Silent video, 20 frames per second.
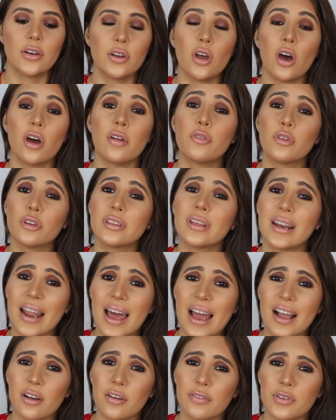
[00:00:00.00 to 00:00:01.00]
not for the
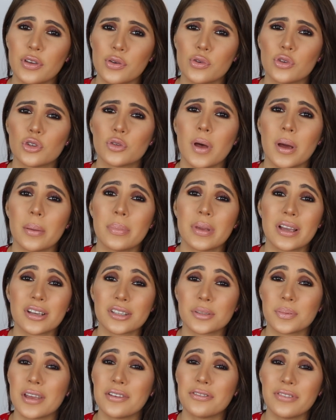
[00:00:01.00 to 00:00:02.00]
lack of use, but
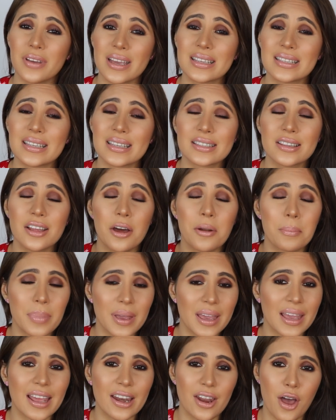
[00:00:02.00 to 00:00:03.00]
because my face is not
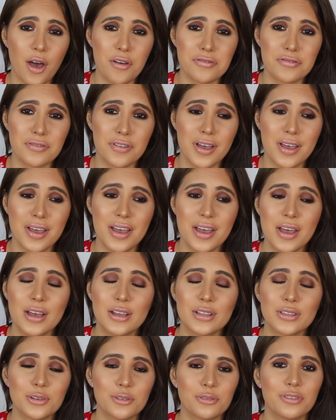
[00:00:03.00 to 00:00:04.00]
big enough
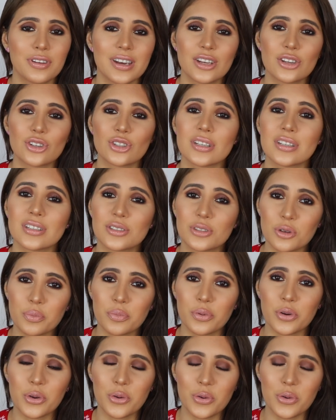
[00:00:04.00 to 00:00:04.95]
to finish this super